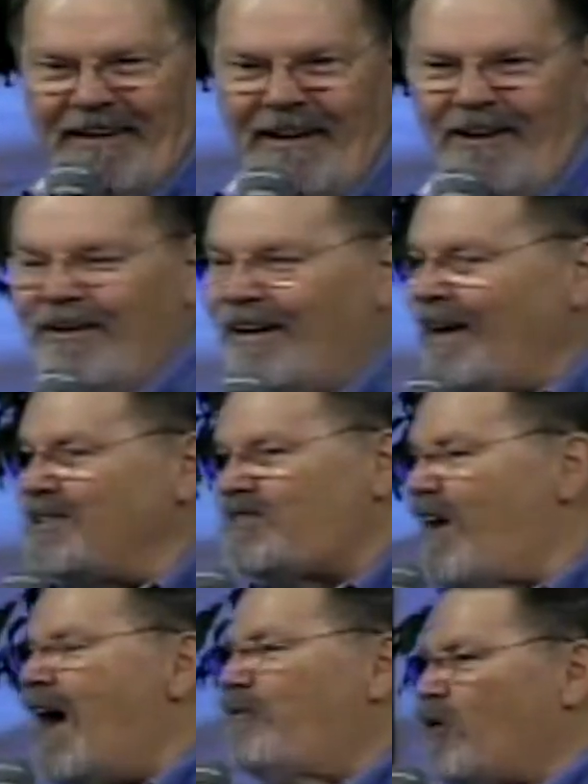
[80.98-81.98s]
You know, it's
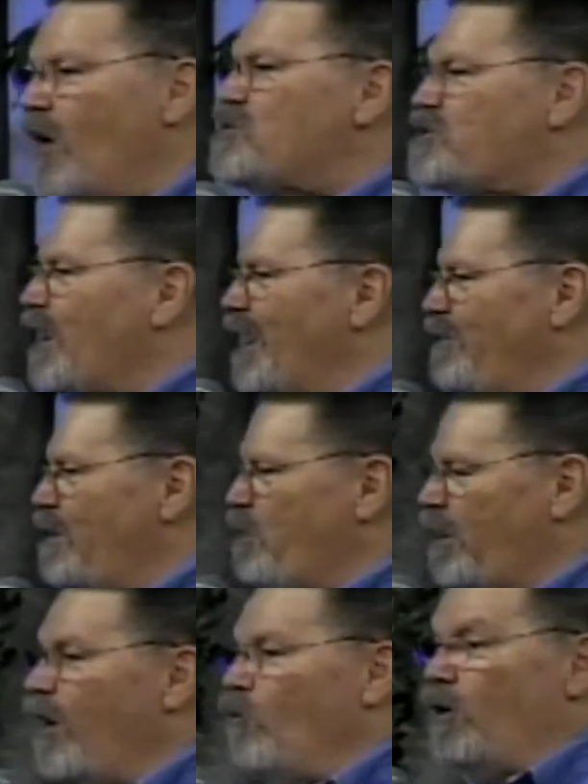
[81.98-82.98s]
fine for us to live in,
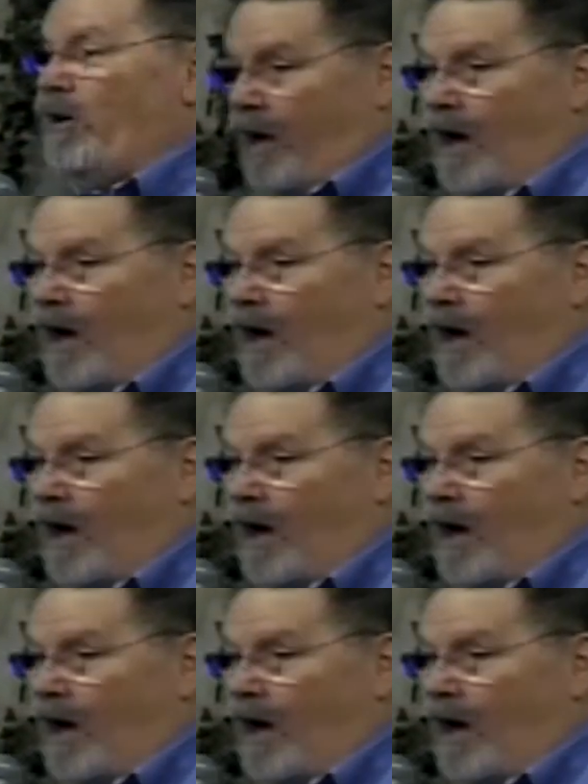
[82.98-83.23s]
but when